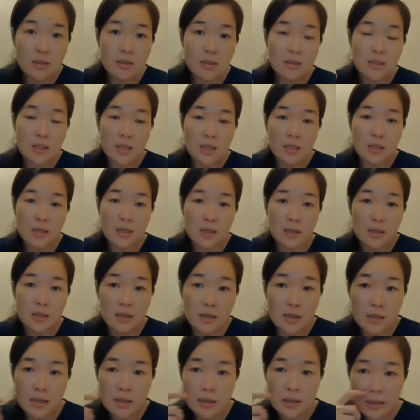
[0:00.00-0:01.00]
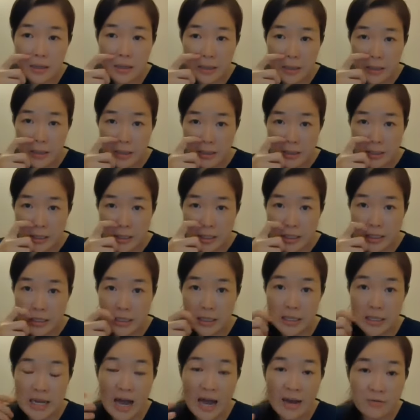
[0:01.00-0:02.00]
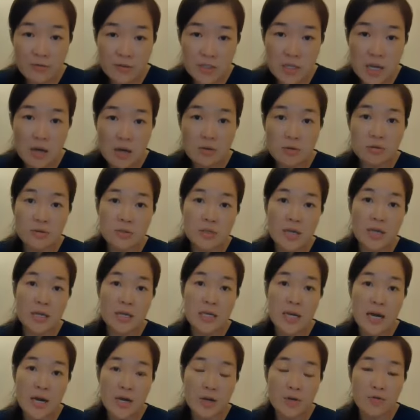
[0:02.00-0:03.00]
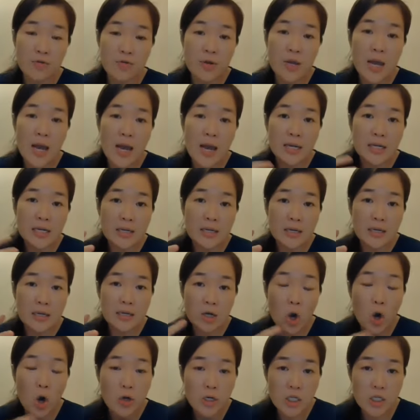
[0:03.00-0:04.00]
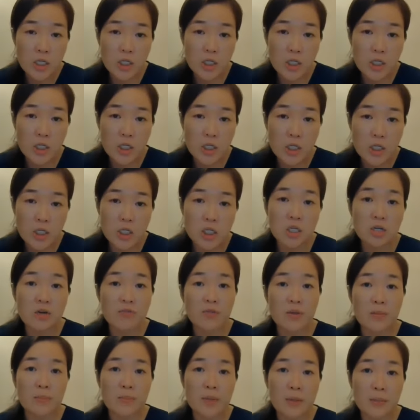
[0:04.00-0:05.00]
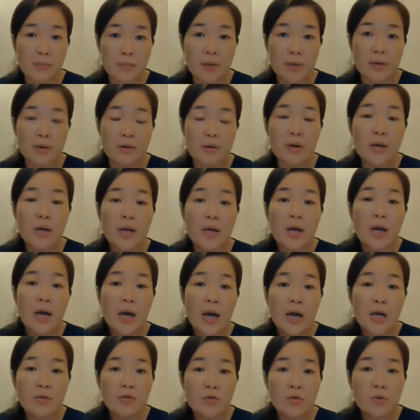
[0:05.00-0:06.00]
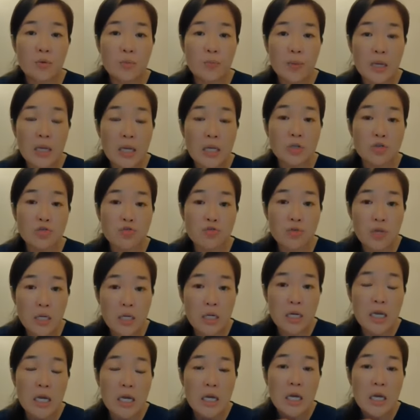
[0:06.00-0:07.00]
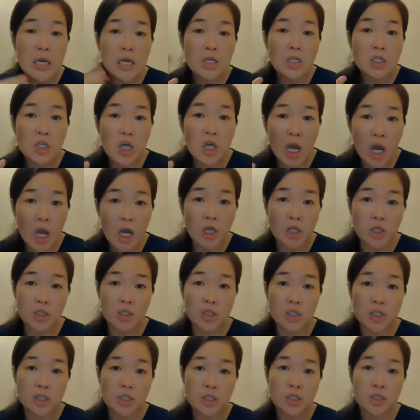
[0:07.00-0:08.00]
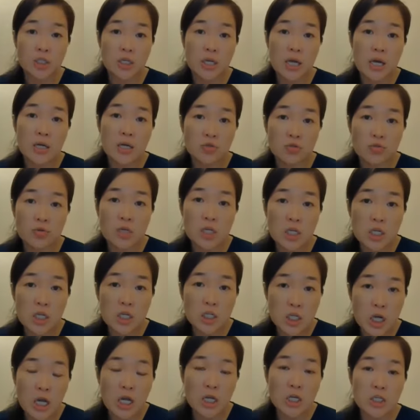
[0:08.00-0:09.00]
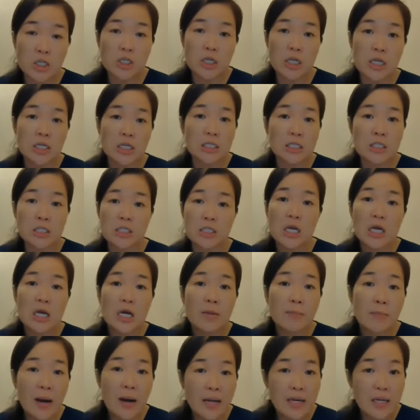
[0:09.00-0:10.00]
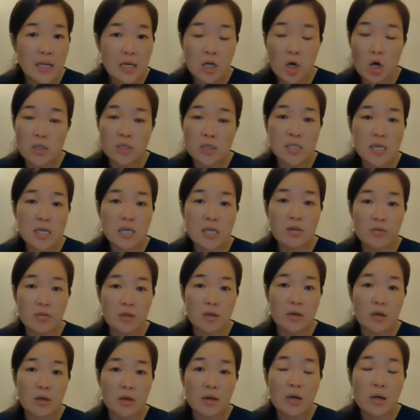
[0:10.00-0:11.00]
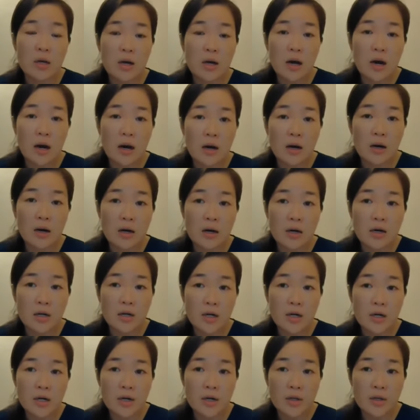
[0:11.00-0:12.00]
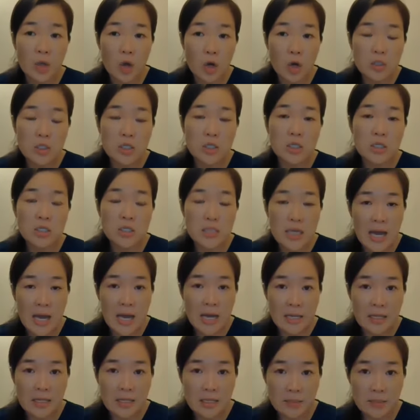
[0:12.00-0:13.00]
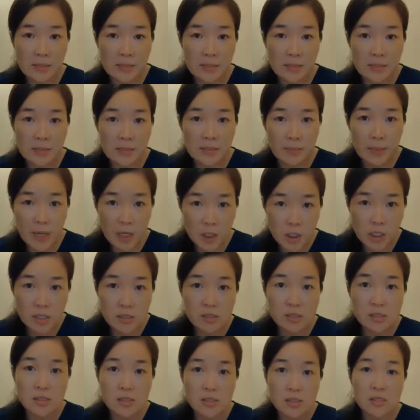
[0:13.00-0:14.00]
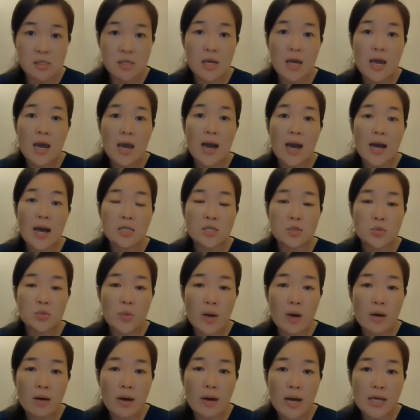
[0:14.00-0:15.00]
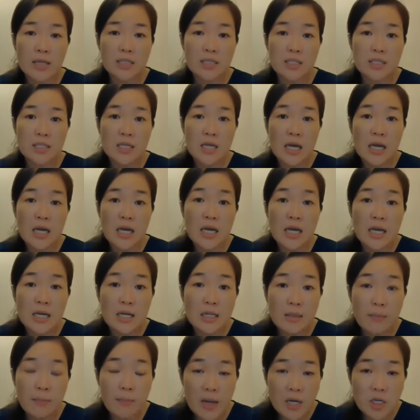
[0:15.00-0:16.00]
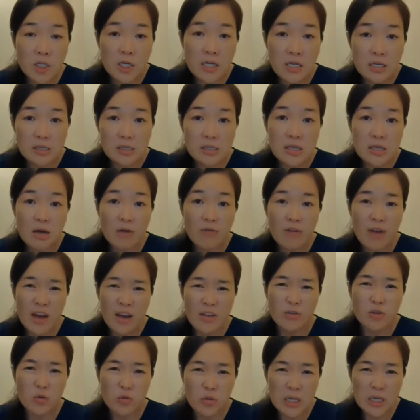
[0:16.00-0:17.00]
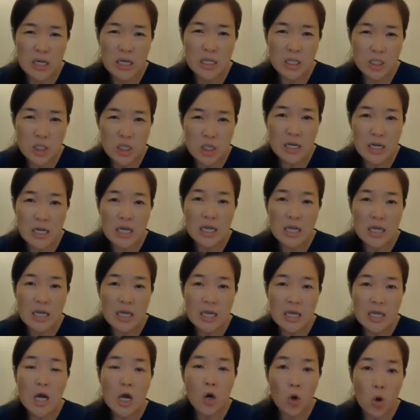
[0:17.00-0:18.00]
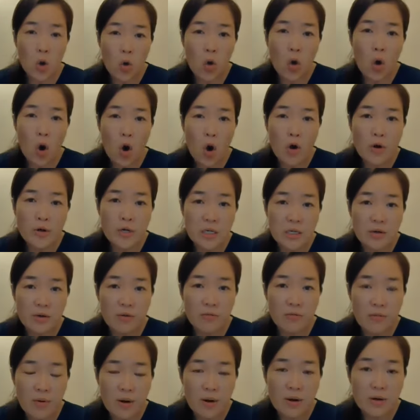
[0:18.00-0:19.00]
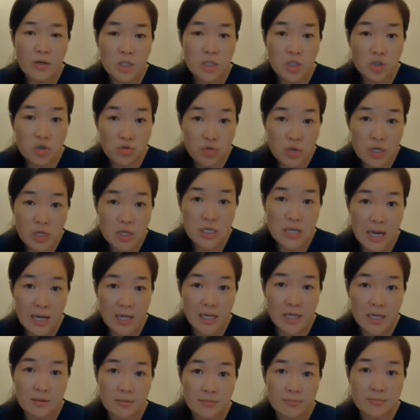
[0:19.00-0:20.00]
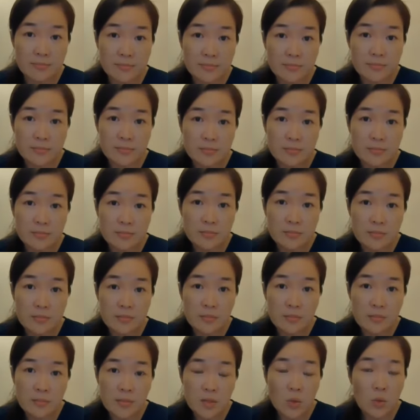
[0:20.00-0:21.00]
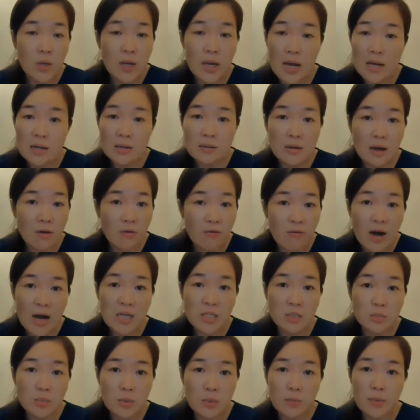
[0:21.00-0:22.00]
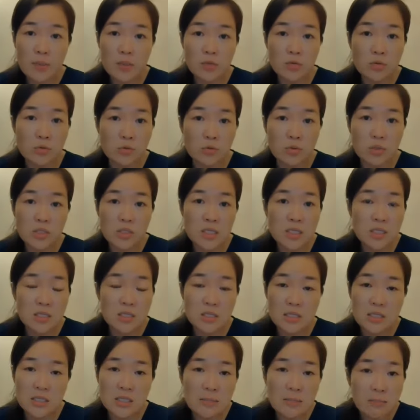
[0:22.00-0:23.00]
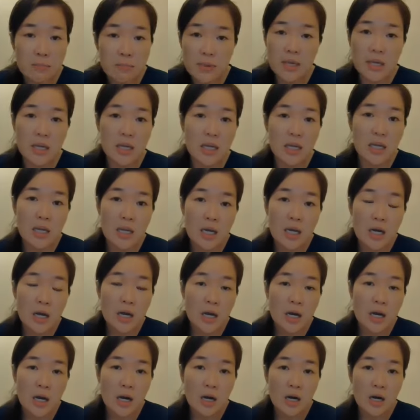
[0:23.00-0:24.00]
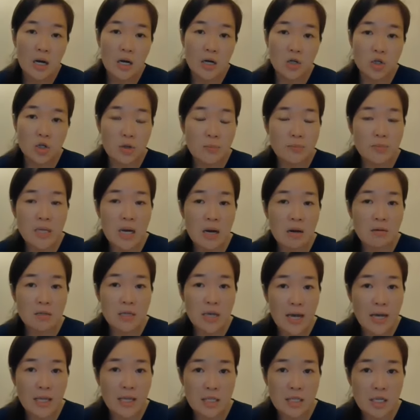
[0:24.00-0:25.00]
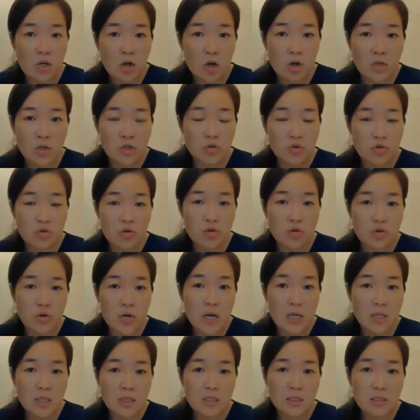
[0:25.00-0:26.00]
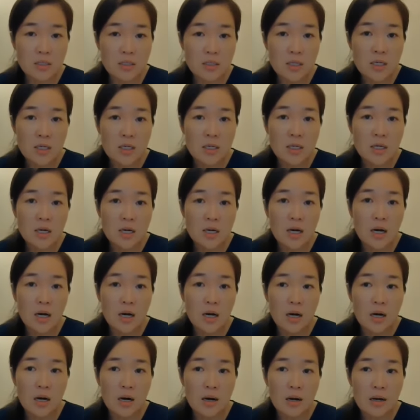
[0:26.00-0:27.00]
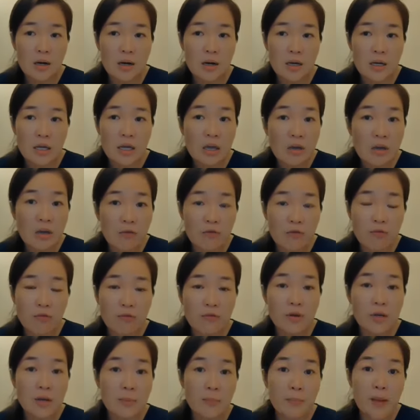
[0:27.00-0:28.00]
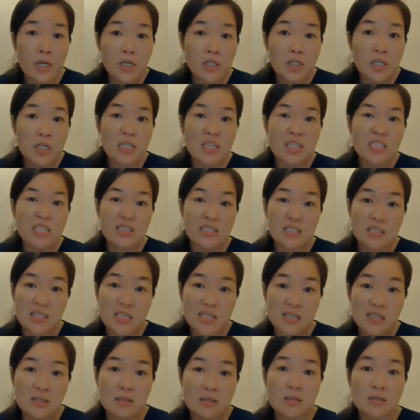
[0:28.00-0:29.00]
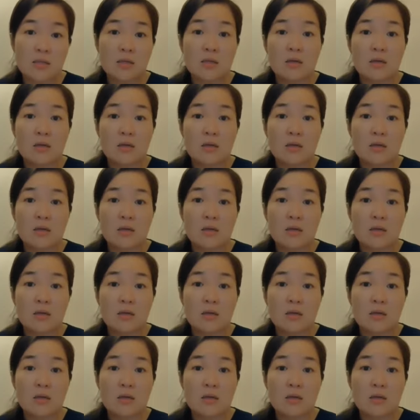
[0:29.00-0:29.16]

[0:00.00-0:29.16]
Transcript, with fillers: the the lifestyles and dietary and the condition of the people had to be strictly changed yeah strictly changed is by the consent of the uh, doctors and the patients as well as the patient itself had to diligently go on a restrict diet we can't advise people to just simply uh, drop down the anti-cholesterol drugs. Uh, if the patient is just